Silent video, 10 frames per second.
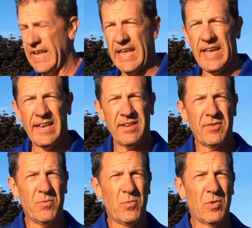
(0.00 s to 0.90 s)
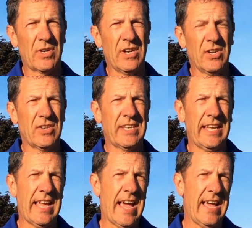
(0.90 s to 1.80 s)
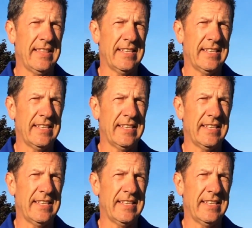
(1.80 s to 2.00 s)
and we're going to look at